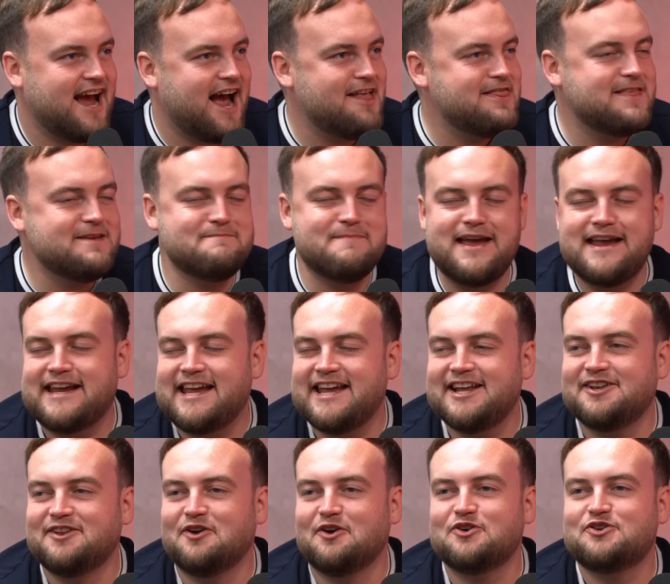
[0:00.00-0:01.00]
And they make
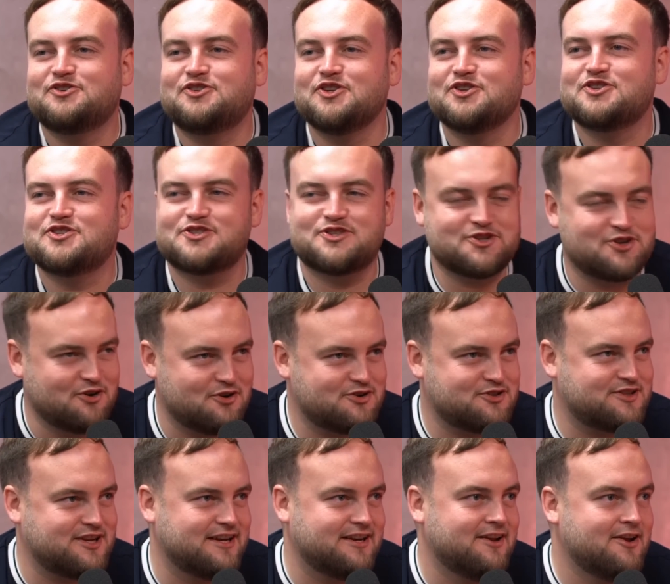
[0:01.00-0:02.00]
it look
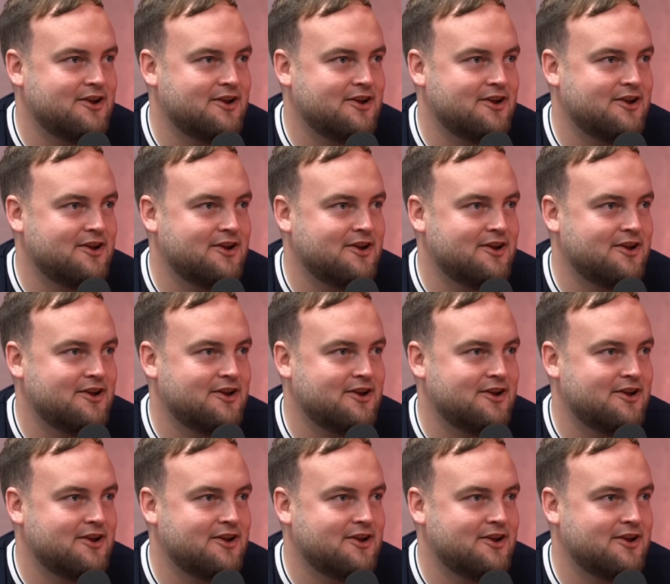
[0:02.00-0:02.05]
disgusting.